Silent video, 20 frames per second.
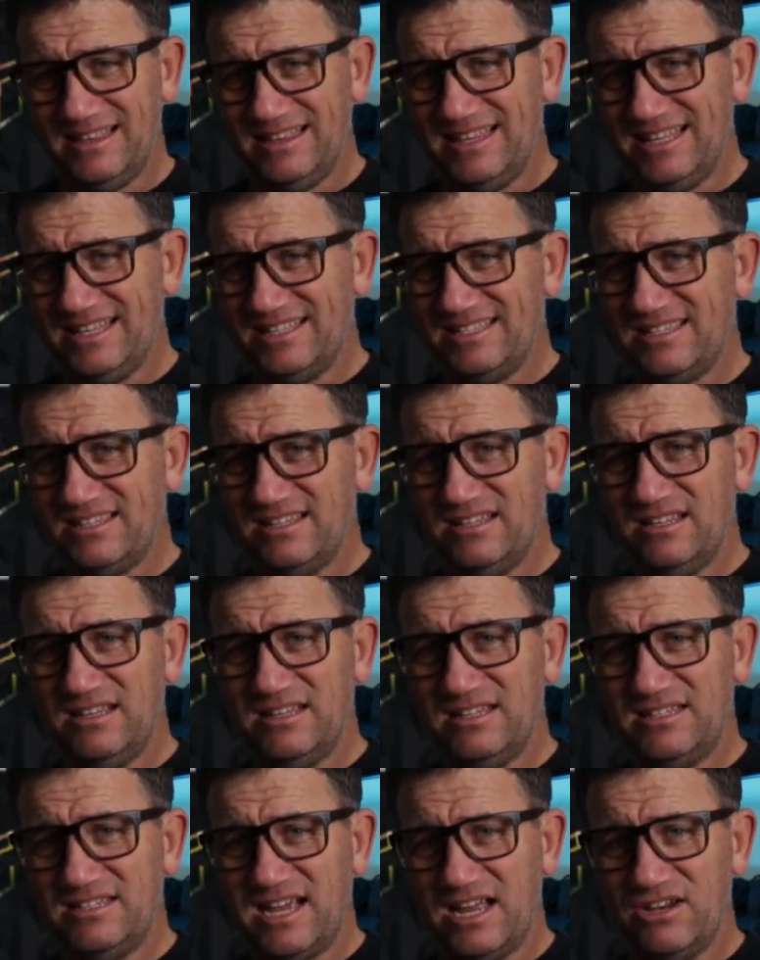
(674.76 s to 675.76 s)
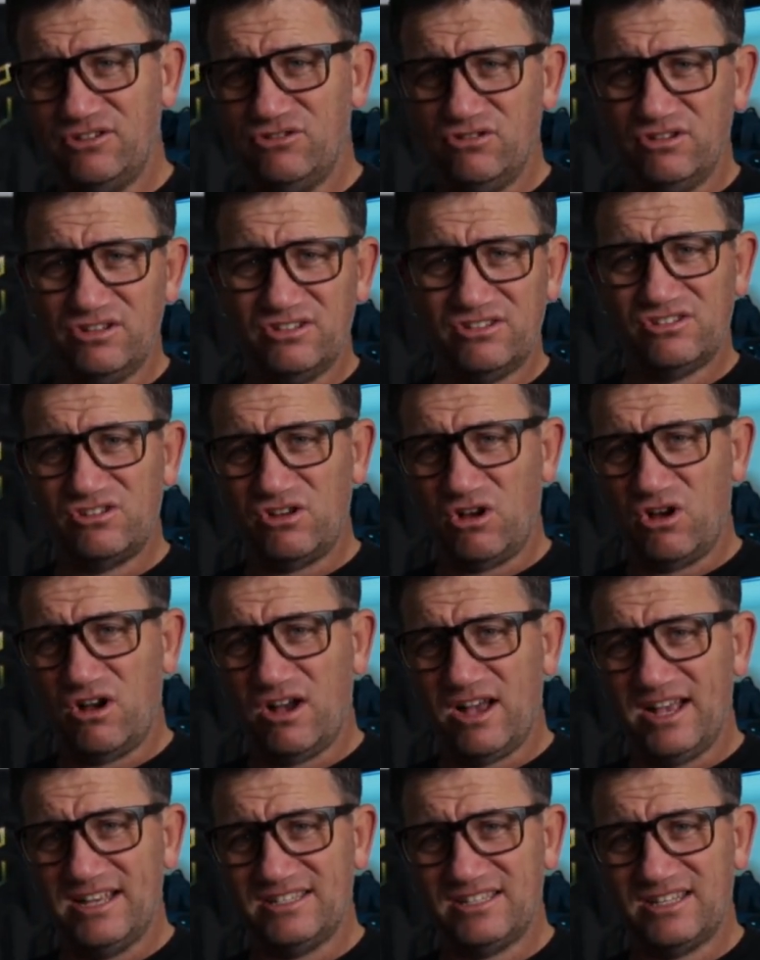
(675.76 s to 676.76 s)
this Tundra
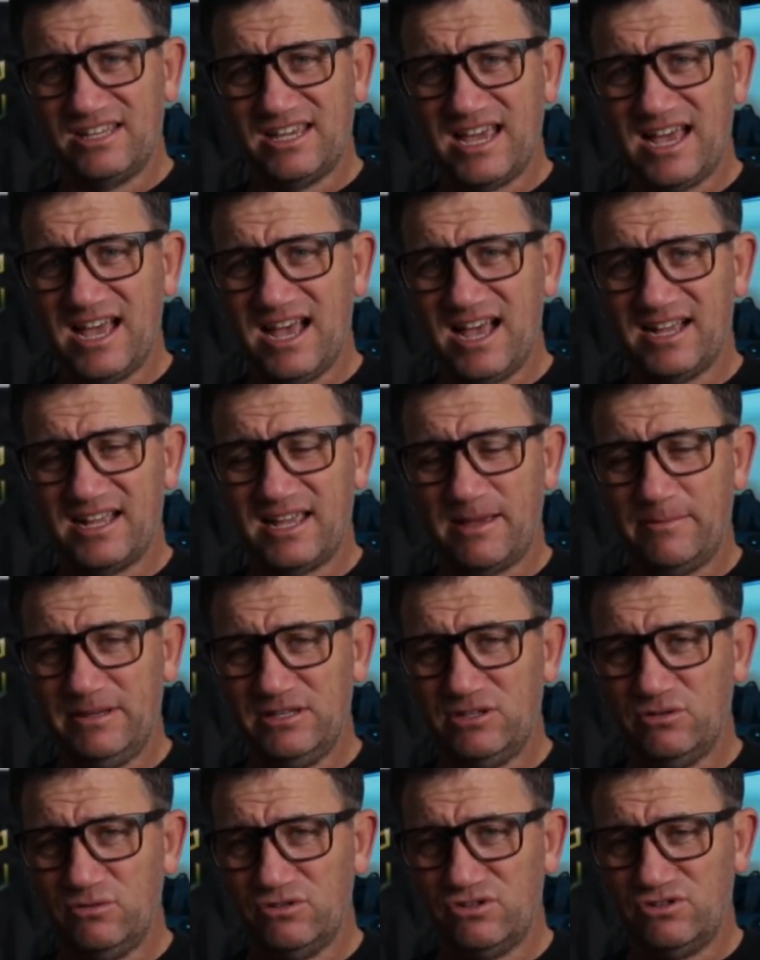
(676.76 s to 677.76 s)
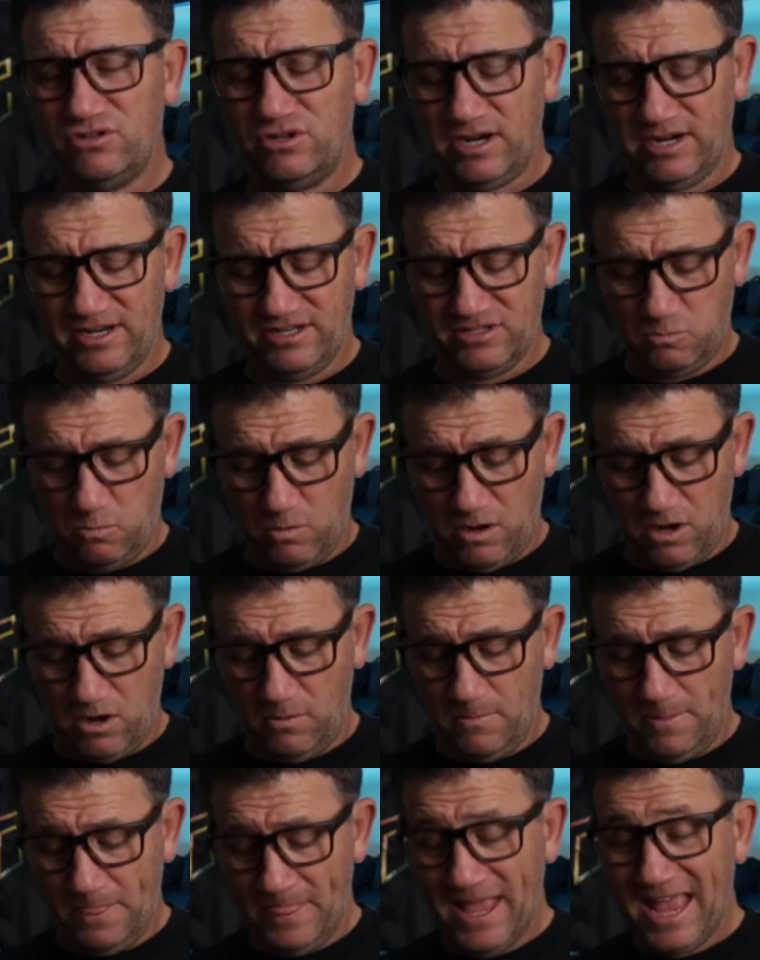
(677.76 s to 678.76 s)
size car coming to Australia as
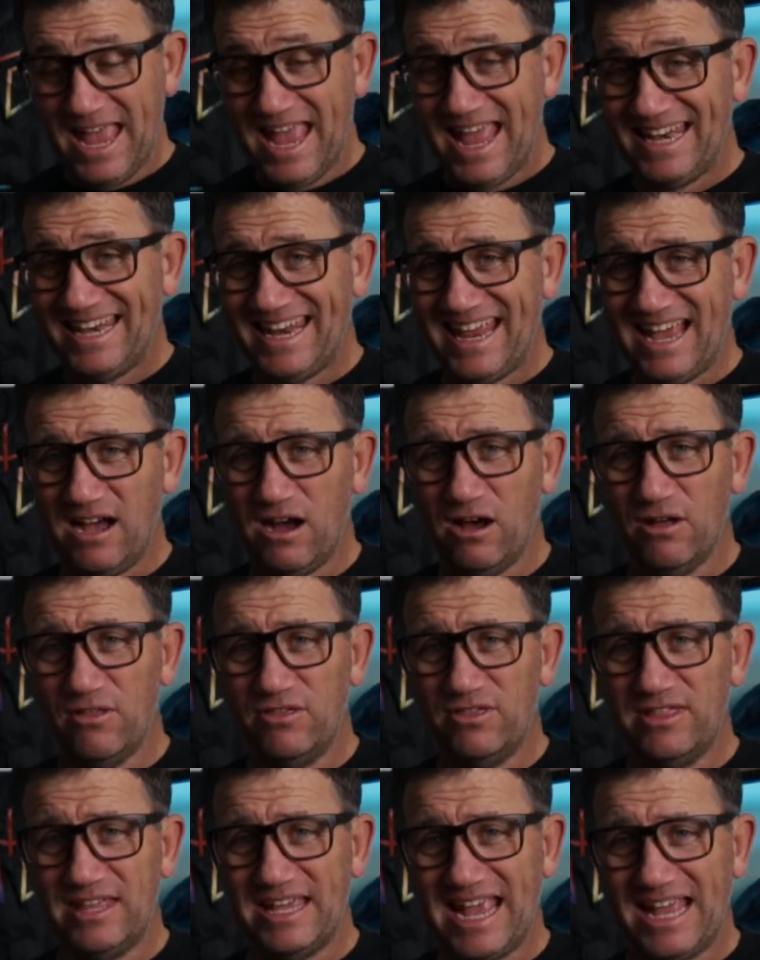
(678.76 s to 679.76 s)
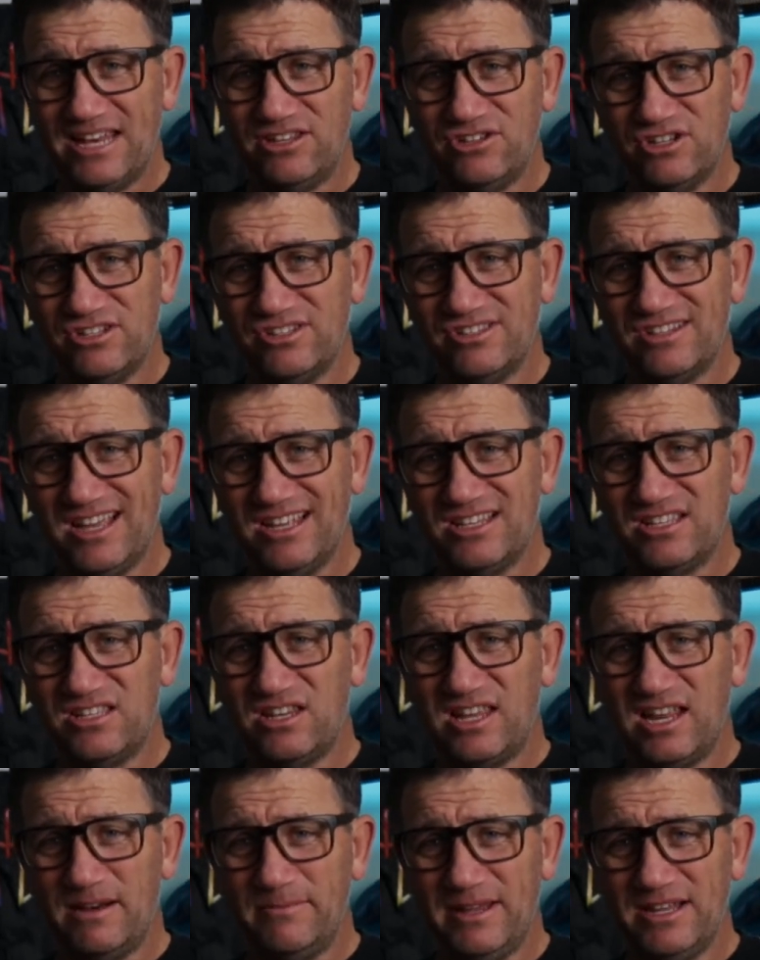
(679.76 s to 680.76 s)
well. Now the engines are
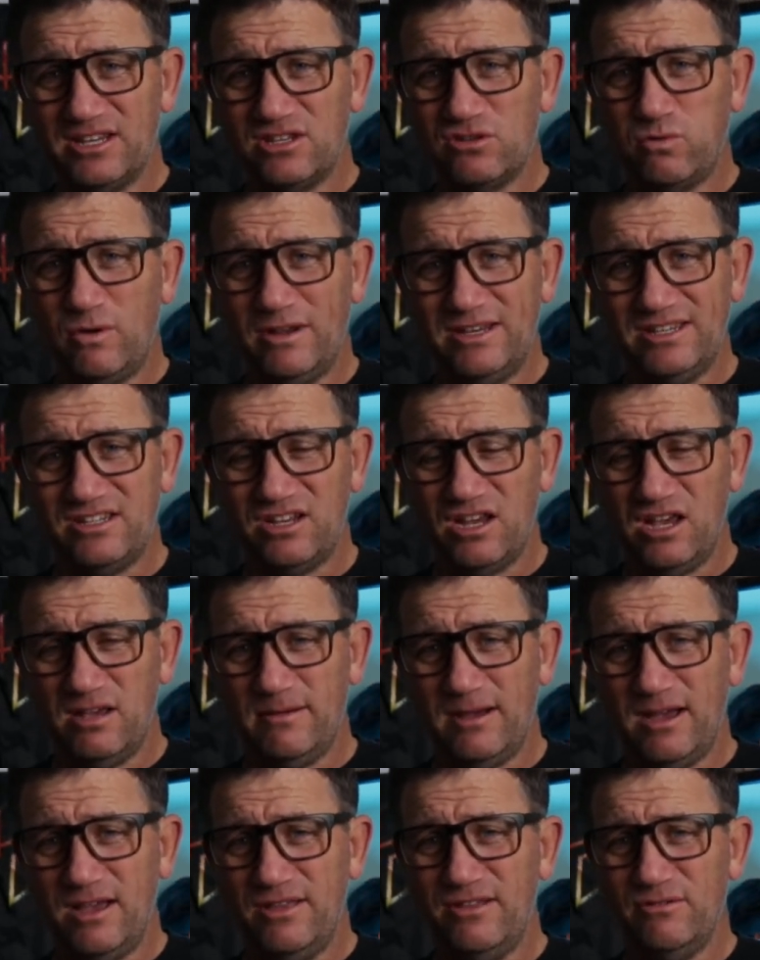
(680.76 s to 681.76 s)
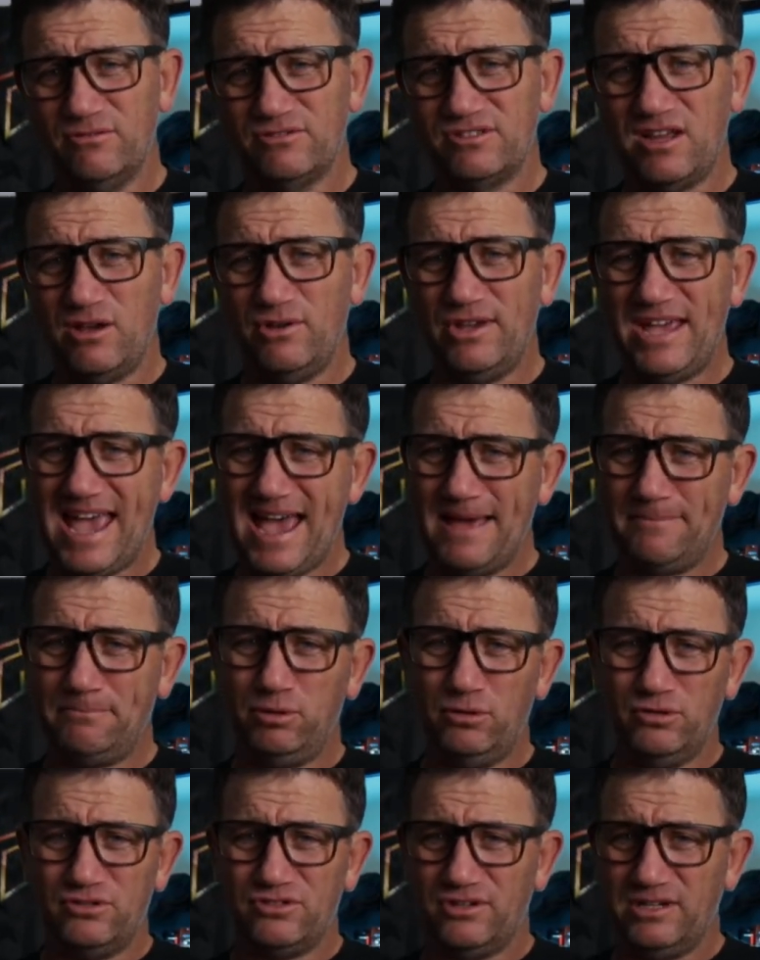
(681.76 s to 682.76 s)
going to be a twin turbo. There was no
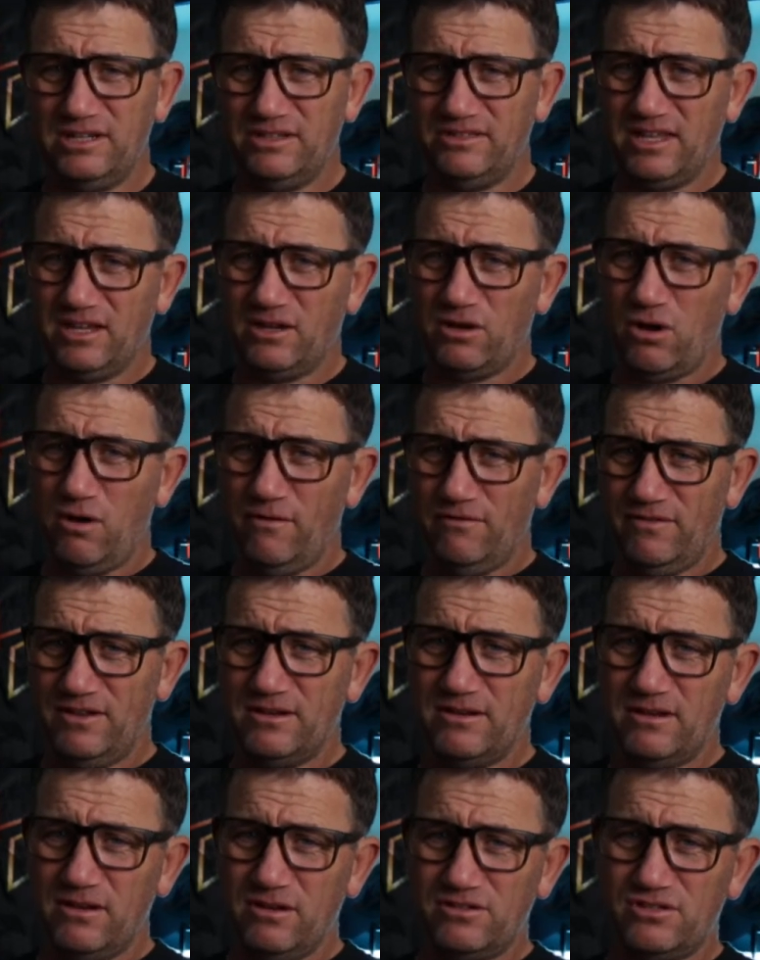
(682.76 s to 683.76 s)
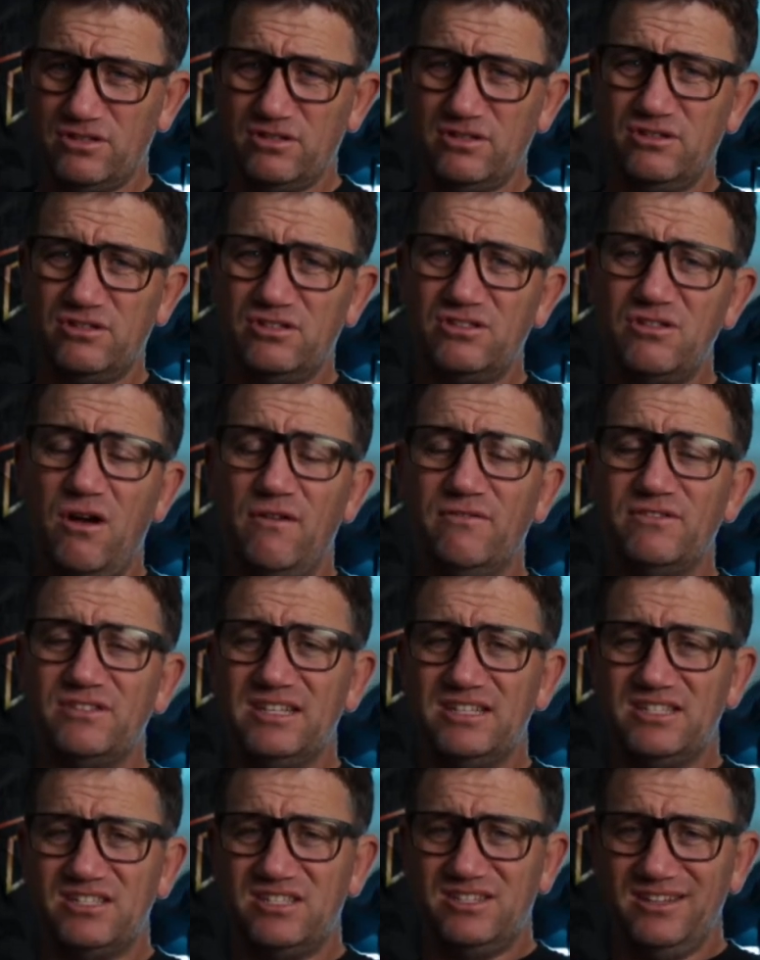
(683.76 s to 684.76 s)
outputs or anything of it. It's
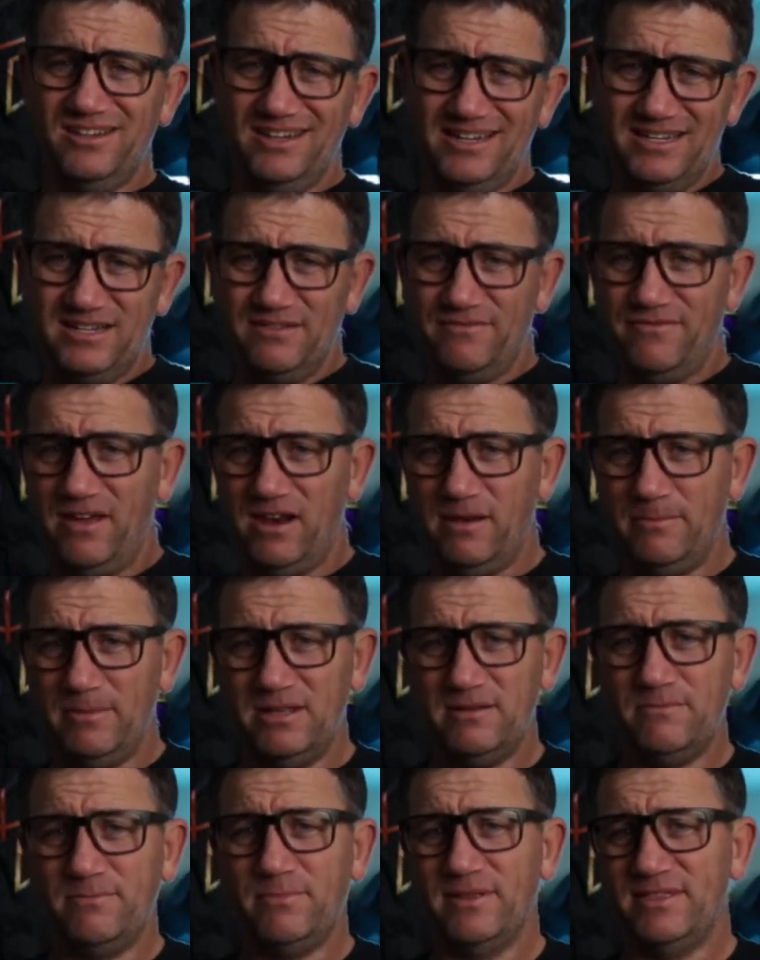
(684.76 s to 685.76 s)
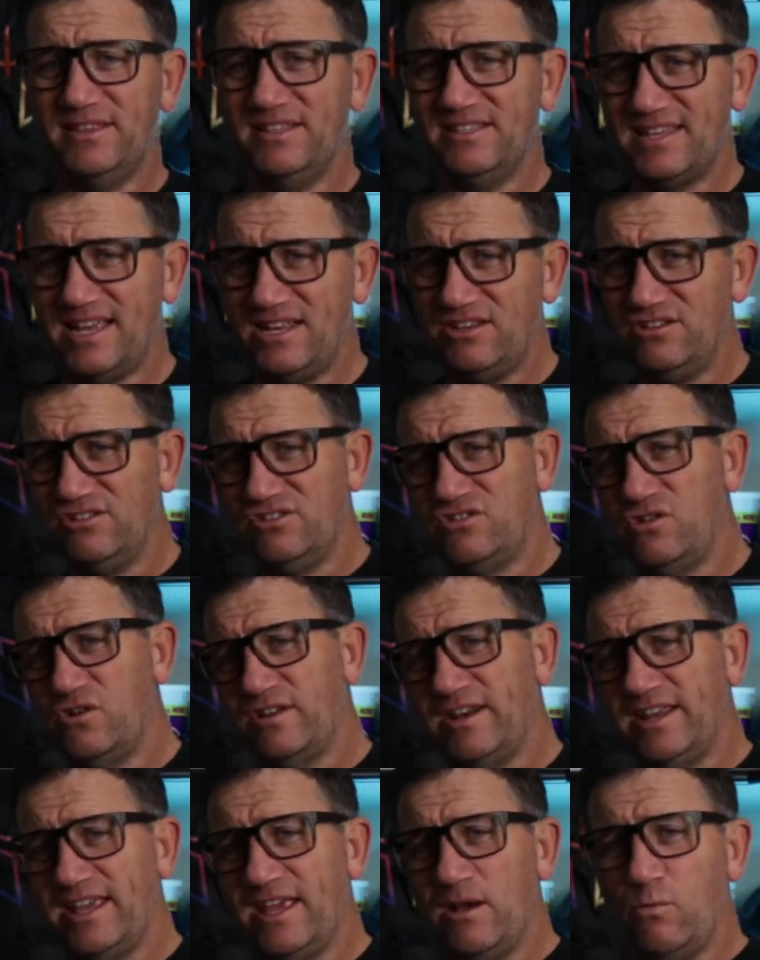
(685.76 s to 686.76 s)
obviously still in development, but this engine's not
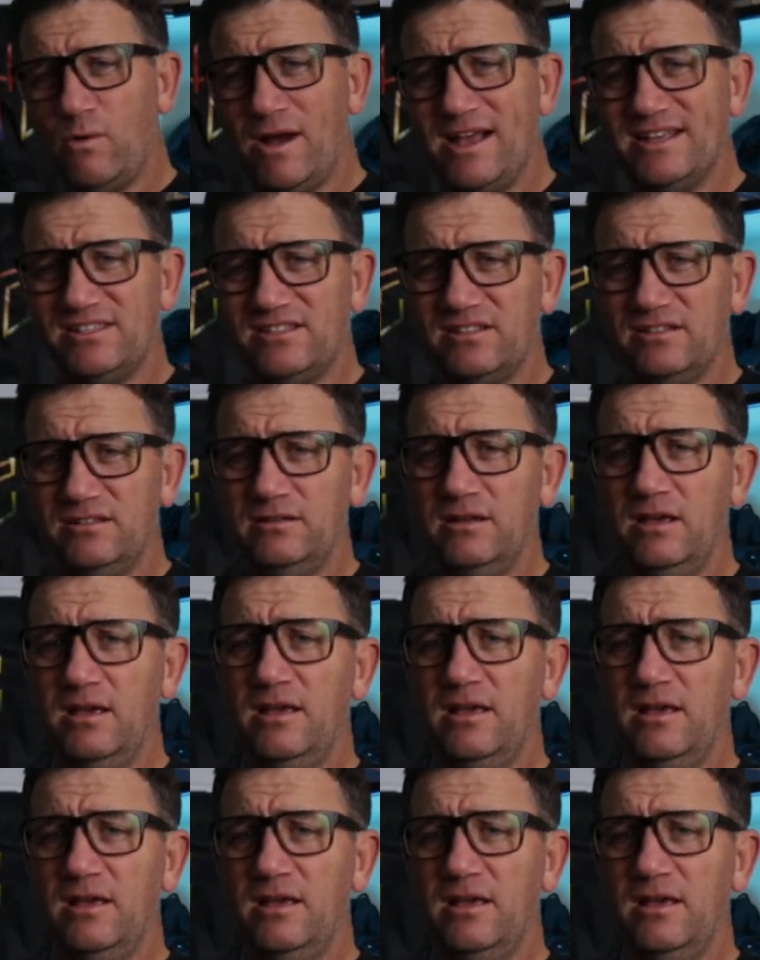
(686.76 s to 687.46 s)
going to get wasted